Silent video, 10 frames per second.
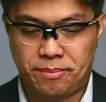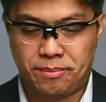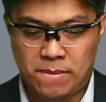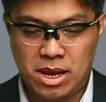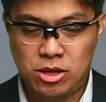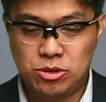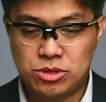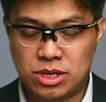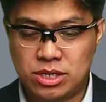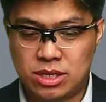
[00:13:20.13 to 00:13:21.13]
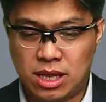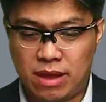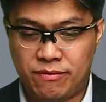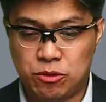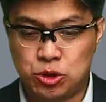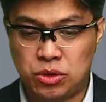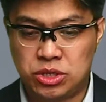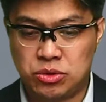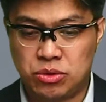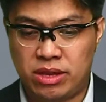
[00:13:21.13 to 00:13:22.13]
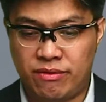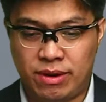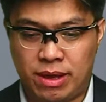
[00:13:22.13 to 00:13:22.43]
many users that have to switch to a different